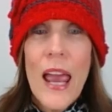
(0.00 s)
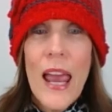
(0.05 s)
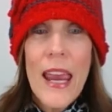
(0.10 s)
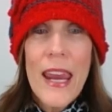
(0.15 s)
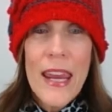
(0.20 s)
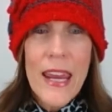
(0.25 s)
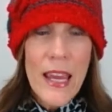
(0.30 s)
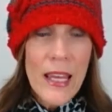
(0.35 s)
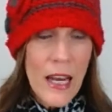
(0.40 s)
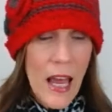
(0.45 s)

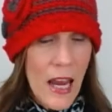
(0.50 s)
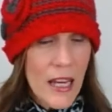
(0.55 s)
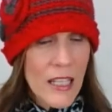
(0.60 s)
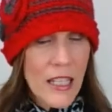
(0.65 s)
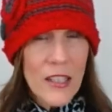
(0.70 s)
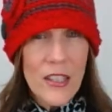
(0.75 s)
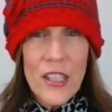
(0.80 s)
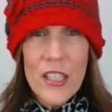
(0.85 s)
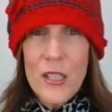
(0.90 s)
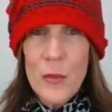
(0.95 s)
And I
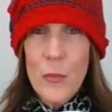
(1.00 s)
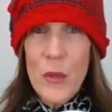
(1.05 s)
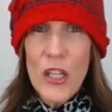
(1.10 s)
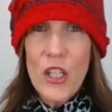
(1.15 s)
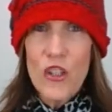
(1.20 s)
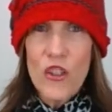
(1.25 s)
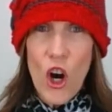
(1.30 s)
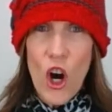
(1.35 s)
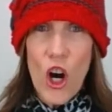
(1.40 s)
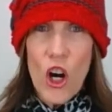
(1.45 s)
get this
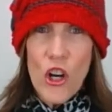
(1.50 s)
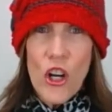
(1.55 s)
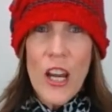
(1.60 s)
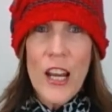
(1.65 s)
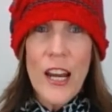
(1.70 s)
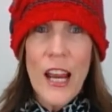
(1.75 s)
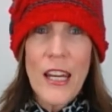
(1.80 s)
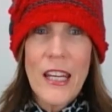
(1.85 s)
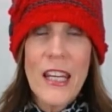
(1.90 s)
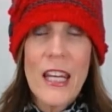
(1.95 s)
big jar
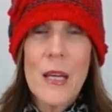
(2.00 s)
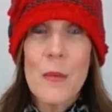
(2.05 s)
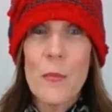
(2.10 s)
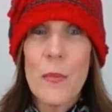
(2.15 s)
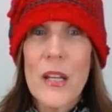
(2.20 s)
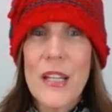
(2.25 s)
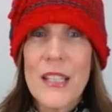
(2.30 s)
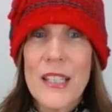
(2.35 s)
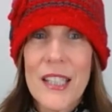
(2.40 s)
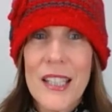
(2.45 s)
and I keep
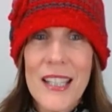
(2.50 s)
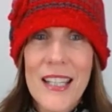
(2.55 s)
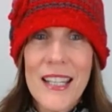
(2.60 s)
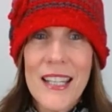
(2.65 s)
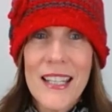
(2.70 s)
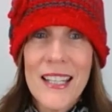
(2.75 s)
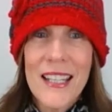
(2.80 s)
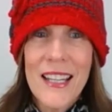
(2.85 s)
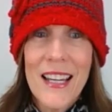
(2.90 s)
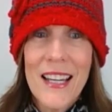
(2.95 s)
it
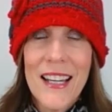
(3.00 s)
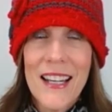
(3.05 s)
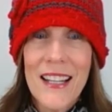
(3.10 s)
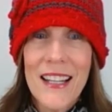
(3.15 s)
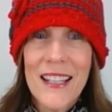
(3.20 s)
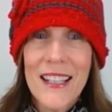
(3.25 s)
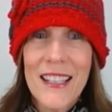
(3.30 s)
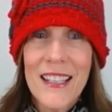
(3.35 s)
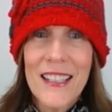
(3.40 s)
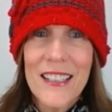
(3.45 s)
in
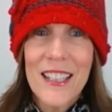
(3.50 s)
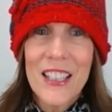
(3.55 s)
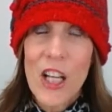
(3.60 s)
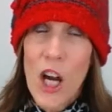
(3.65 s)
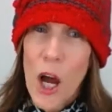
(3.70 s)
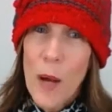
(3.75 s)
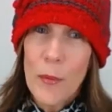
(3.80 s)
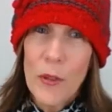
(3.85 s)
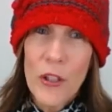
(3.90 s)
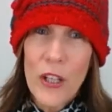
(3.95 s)
the
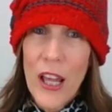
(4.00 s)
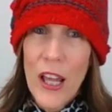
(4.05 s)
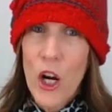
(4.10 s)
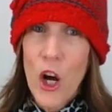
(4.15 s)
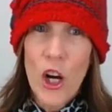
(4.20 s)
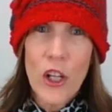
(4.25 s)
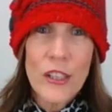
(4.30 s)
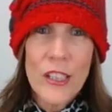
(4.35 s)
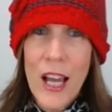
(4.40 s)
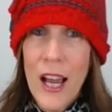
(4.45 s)
cupboard at
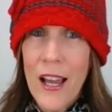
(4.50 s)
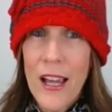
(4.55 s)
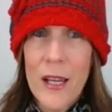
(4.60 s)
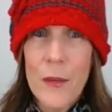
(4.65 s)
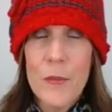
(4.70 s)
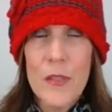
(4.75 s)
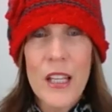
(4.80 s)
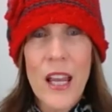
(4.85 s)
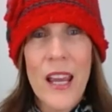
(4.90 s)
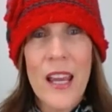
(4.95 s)
all
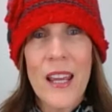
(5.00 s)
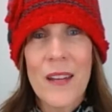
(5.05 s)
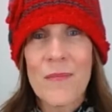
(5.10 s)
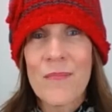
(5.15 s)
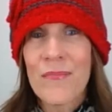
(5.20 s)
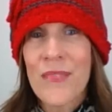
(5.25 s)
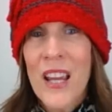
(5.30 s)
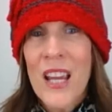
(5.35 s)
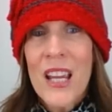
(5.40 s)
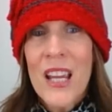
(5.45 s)
times.
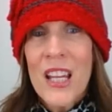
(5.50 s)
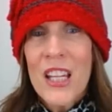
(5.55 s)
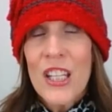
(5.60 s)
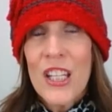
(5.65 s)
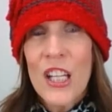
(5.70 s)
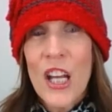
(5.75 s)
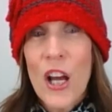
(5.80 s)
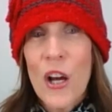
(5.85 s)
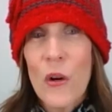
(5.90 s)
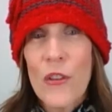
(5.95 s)
And
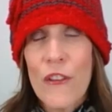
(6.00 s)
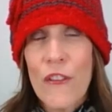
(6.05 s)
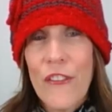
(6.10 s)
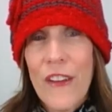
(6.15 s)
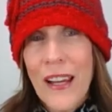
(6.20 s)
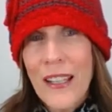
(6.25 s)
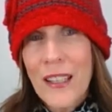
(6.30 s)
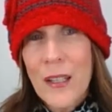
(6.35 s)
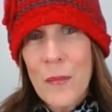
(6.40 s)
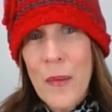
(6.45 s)
you know, the
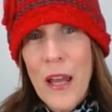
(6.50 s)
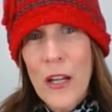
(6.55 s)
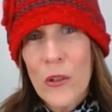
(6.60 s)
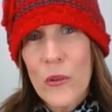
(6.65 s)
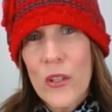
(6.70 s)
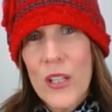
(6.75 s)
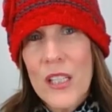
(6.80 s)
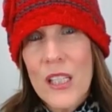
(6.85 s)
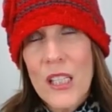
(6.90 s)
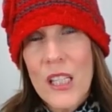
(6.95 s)
fact of the matter
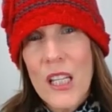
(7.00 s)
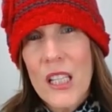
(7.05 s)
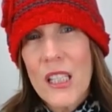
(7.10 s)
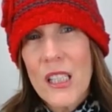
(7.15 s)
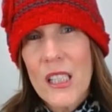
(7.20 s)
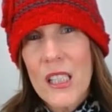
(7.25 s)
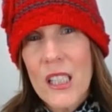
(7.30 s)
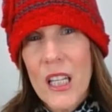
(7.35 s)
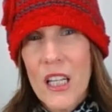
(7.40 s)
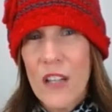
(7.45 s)
is
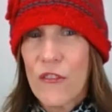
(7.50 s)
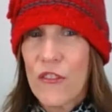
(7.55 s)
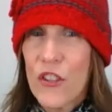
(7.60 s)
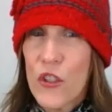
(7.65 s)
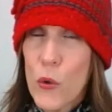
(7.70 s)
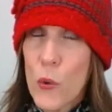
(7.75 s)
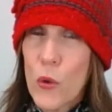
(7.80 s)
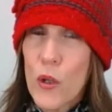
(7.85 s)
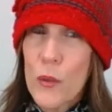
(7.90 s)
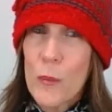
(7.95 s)
if
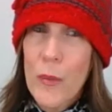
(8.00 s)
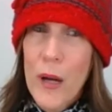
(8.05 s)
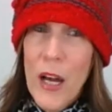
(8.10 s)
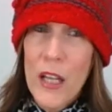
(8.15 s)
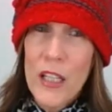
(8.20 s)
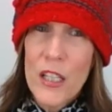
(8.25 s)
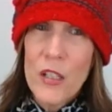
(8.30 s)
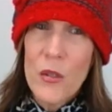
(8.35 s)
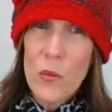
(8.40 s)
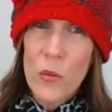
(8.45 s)
your
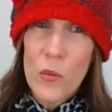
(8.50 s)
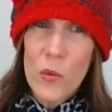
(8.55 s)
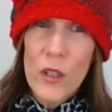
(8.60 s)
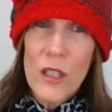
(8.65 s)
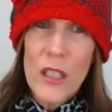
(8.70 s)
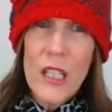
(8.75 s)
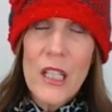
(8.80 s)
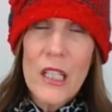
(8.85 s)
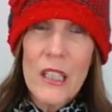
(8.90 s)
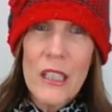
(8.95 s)
body's
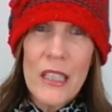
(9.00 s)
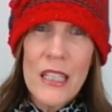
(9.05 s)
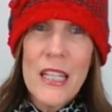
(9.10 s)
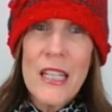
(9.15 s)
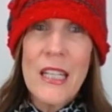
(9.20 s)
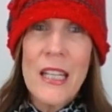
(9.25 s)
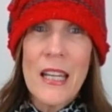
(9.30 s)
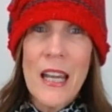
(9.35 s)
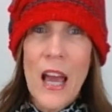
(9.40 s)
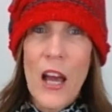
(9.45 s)
really
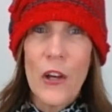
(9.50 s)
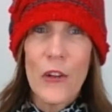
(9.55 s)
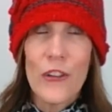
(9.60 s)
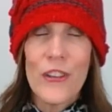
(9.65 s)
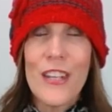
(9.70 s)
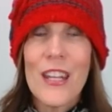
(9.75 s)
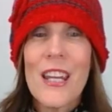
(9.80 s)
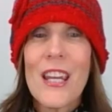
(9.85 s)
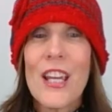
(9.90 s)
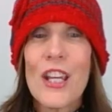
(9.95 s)
clean and
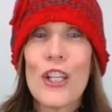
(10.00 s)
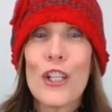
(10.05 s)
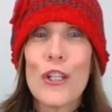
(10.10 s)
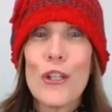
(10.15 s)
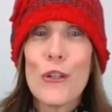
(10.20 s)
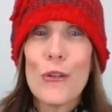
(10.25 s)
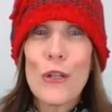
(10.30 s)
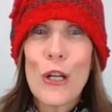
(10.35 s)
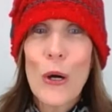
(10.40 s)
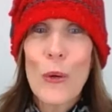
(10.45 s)
healthy,
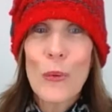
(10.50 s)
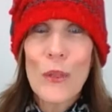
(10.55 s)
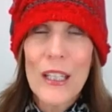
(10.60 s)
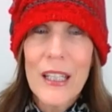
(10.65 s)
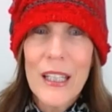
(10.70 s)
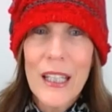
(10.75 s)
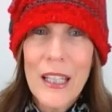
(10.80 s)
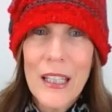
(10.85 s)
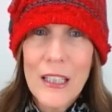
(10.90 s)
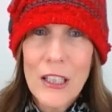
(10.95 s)
you don't
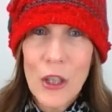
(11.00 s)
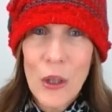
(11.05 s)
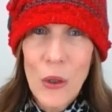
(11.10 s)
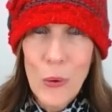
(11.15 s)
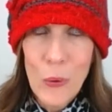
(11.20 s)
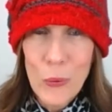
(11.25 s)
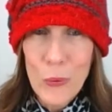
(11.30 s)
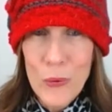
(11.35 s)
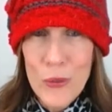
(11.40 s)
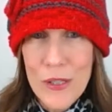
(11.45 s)
get
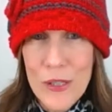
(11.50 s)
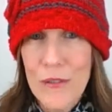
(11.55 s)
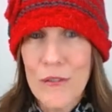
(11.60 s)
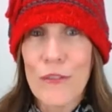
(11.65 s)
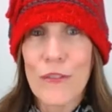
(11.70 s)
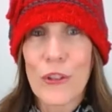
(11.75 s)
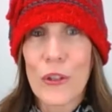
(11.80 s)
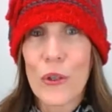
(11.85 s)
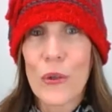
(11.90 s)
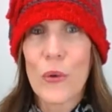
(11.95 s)
colds and
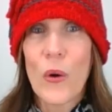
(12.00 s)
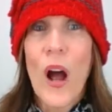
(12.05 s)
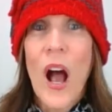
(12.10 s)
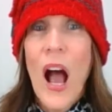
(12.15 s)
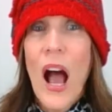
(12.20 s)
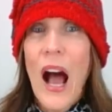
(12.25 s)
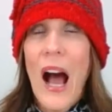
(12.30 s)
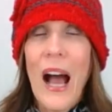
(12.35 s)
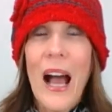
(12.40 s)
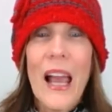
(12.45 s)
flu.
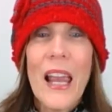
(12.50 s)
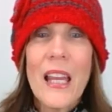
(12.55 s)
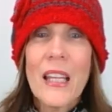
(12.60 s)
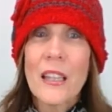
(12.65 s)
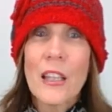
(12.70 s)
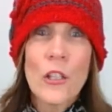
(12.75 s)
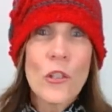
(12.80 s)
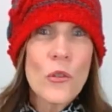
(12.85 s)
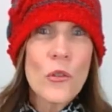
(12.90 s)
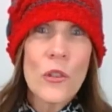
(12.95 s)
I
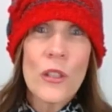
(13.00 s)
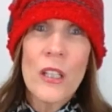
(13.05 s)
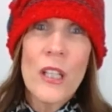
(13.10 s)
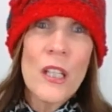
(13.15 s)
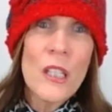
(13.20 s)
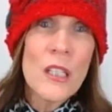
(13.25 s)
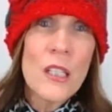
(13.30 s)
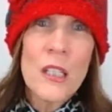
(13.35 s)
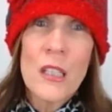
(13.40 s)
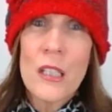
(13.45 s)

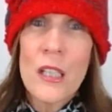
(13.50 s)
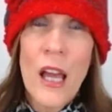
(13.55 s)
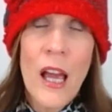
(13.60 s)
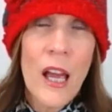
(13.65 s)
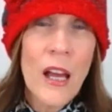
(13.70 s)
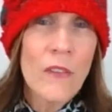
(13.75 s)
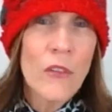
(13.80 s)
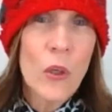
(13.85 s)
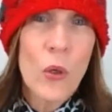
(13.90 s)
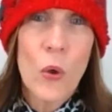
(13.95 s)
literally didn't
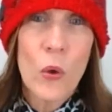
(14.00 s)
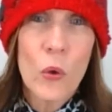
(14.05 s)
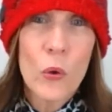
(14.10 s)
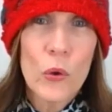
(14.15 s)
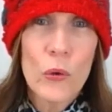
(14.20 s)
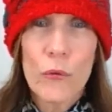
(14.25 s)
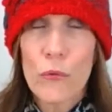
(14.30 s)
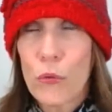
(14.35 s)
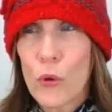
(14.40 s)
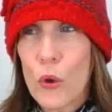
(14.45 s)
have a cold
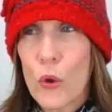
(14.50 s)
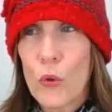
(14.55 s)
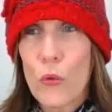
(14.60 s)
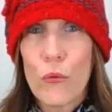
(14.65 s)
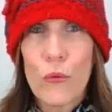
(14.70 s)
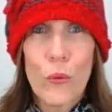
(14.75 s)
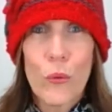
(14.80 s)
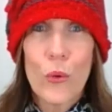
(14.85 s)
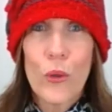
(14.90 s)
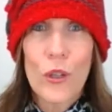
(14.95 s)
or flu
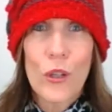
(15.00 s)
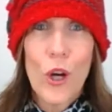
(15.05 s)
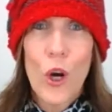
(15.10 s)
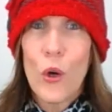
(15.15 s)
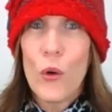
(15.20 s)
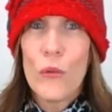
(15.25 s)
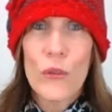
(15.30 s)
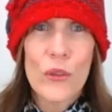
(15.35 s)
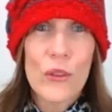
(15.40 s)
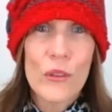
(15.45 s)
for
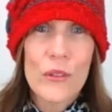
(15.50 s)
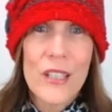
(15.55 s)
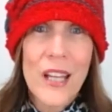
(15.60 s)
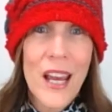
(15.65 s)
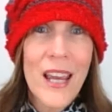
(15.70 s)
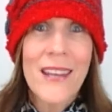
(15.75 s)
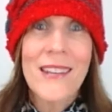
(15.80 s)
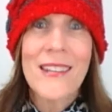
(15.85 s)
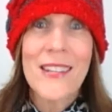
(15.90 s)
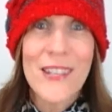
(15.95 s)
over
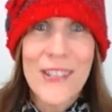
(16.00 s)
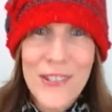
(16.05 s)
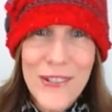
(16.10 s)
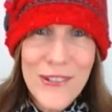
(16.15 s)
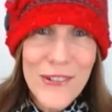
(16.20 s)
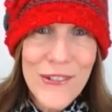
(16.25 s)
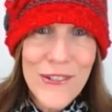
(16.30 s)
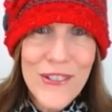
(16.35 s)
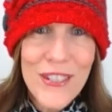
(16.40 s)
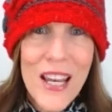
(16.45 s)
10
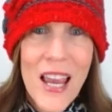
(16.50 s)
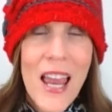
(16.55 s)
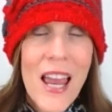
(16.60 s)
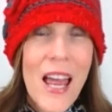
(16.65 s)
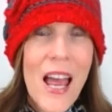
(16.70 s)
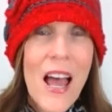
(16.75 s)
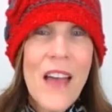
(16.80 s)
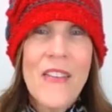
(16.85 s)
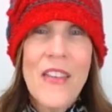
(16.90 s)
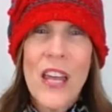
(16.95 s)
years.
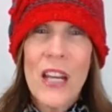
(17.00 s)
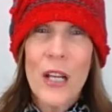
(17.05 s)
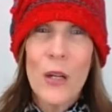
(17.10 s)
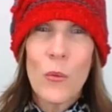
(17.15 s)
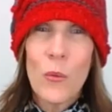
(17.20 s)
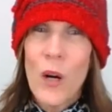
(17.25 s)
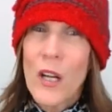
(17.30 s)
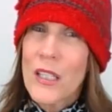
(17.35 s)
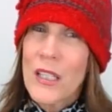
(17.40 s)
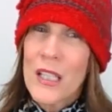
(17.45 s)
And then it
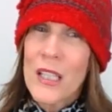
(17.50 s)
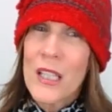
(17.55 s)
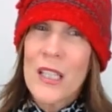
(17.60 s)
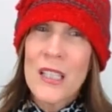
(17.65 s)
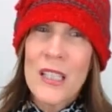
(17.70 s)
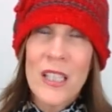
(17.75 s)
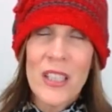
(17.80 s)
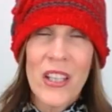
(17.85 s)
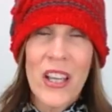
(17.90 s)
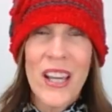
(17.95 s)
wasn't
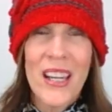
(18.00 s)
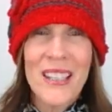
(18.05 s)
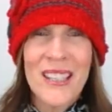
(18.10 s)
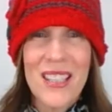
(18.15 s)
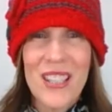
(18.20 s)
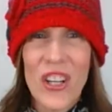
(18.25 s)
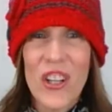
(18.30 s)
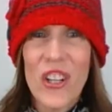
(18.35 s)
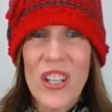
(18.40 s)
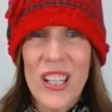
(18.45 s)
until I
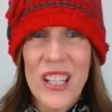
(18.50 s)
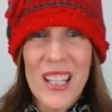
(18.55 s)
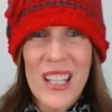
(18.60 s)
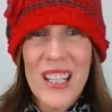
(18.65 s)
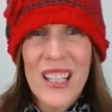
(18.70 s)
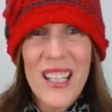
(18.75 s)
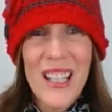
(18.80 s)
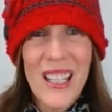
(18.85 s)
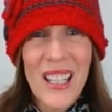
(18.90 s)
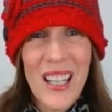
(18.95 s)
started
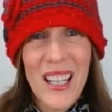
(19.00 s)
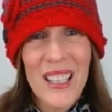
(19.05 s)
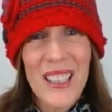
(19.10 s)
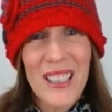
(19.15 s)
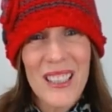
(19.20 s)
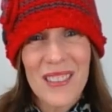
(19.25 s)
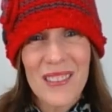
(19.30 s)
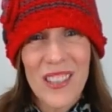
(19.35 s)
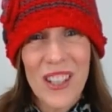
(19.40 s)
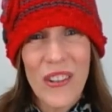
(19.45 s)
eating kind
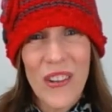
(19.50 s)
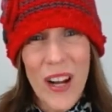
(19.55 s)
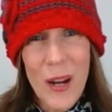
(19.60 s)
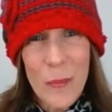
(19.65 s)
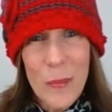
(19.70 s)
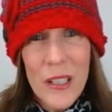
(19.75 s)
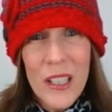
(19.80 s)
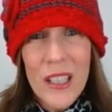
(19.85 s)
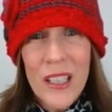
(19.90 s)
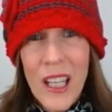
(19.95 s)
of
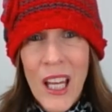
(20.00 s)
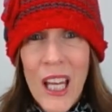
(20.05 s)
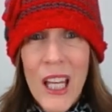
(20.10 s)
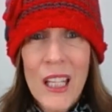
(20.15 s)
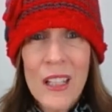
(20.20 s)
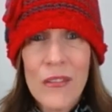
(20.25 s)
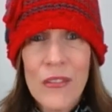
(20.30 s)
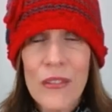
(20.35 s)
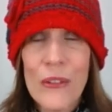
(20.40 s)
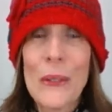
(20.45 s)
crappy
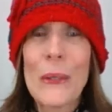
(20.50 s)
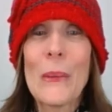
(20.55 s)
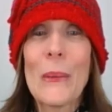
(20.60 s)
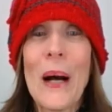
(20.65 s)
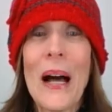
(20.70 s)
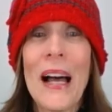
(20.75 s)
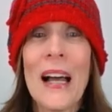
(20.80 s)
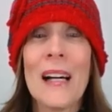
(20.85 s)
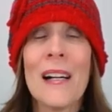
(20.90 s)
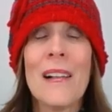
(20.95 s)
again for a
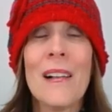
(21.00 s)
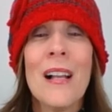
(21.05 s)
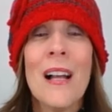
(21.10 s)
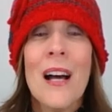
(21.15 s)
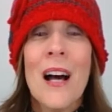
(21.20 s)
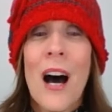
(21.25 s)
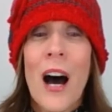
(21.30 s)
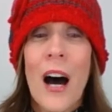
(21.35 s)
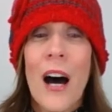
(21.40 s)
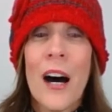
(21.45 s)
while
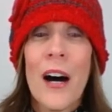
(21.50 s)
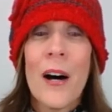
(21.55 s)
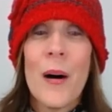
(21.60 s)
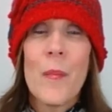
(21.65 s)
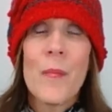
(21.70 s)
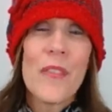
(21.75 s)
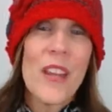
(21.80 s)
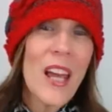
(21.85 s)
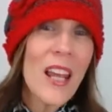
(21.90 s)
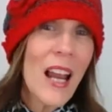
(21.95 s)

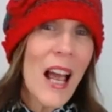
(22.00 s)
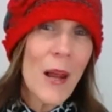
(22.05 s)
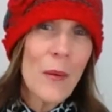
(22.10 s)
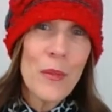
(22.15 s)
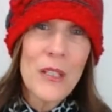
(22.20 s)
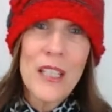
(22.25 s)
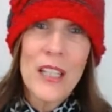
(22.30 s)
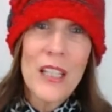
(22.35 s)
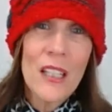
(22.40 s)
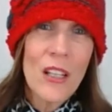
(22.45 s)
that I
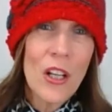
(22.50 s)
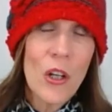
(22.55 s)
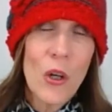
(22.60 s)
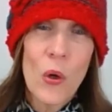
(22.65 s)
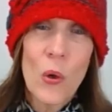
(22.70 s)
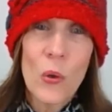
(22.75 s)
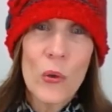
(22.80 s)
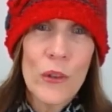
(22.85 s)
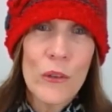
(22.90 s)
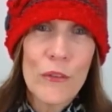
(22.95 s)
would get a
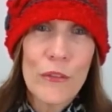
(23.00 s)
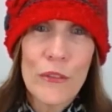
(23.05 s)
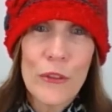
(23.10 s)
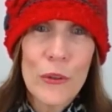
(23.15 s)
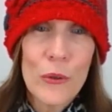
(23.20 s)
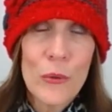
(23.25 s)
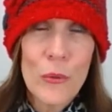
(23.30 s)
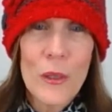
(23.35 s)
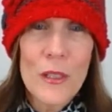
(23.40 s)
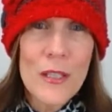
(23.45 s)
cold and
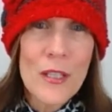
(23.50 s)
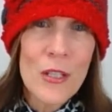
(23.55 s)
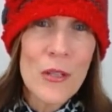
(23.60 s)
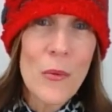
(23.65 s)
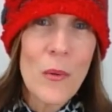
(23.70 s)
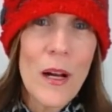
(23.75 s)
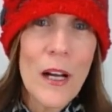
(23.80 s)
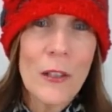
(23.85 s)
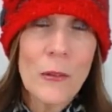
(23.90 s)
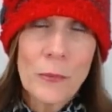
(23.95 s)
flu once in a
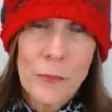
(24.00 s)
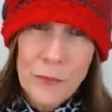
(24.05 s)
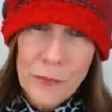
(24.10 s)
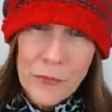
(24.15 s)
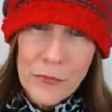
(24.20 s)
while.